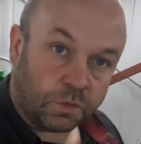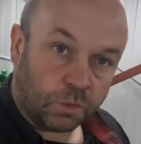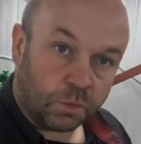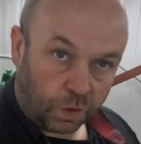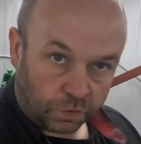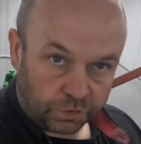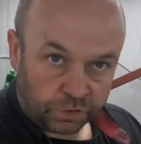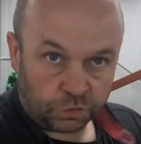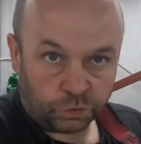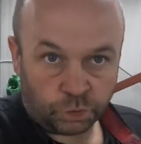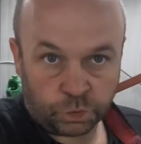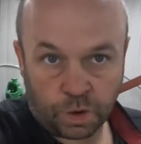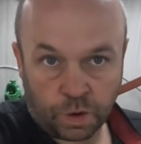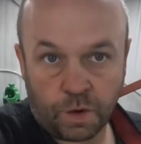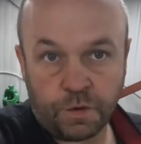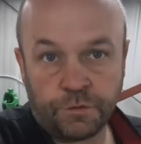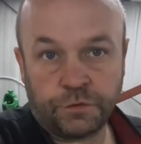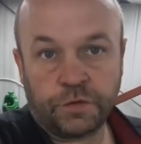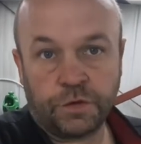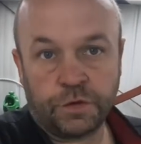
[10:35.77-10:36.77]
what I'll do is we'll
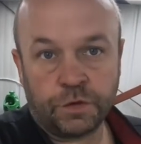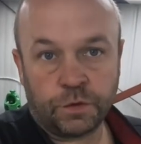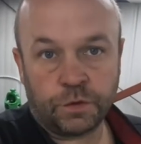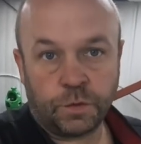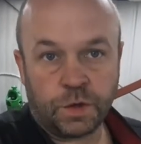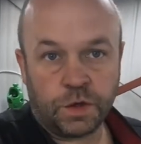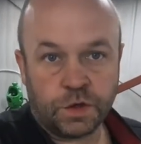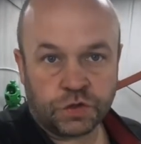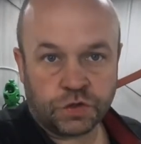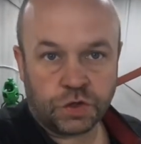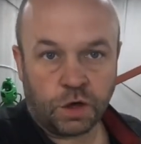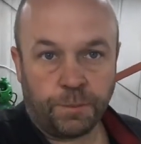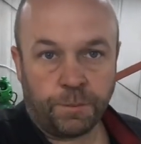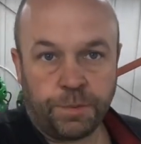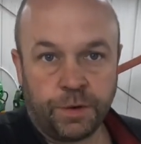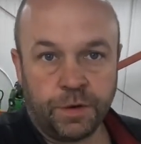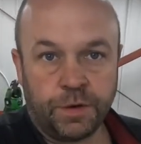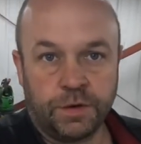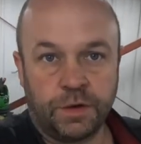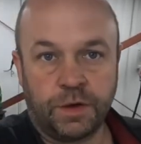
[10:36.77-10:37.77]
go over to the other
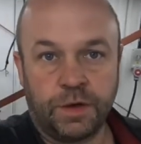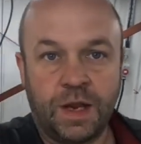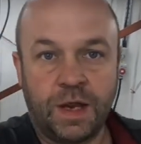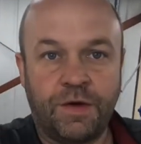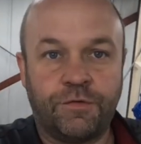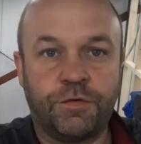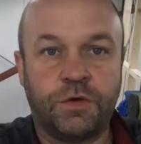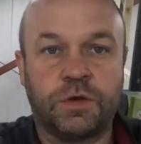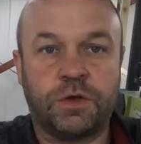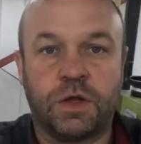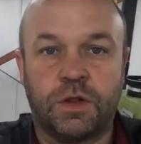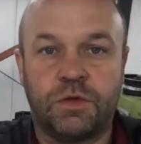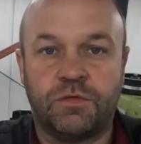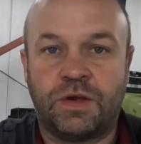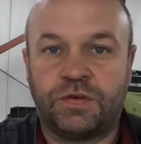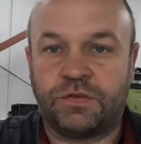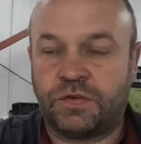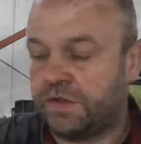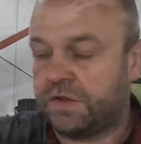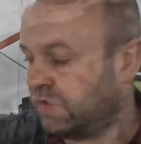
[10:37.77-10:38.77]
workshop and have a look at the
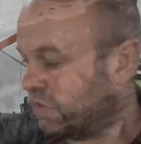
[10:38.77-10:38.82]
rest of